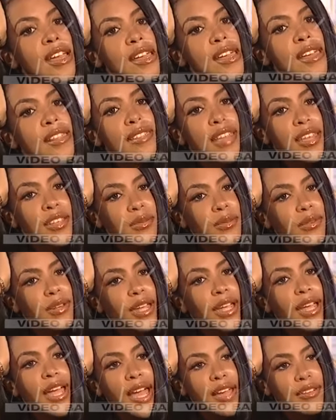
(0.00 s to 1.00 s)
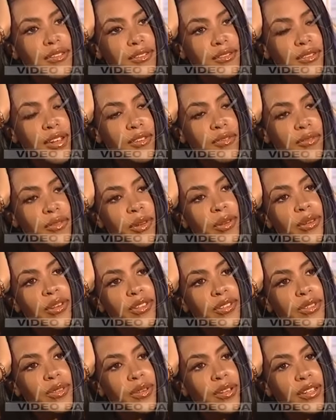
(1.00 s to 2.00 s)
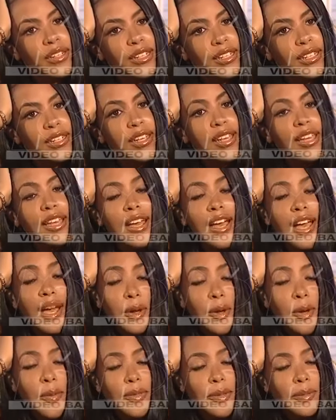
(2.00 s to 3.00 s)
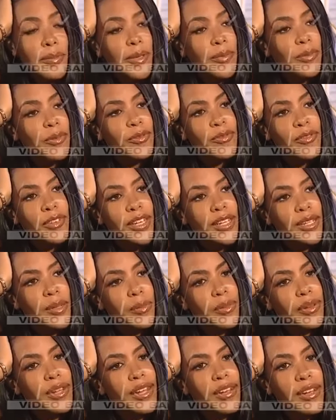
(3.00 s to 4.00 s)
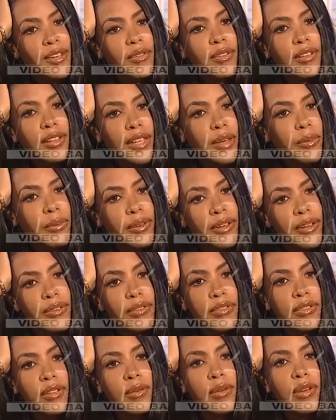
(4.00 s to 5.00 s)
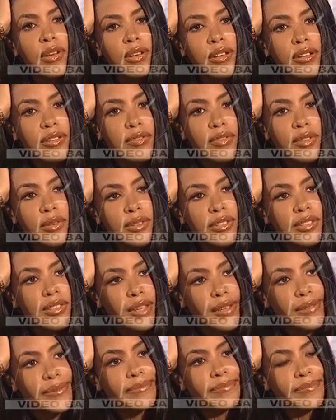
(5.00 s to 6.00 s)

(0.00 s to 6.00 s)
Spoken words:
and that's what I concentrate and focus on, and I hope that people feel it, but I never let whatever's going on influence that.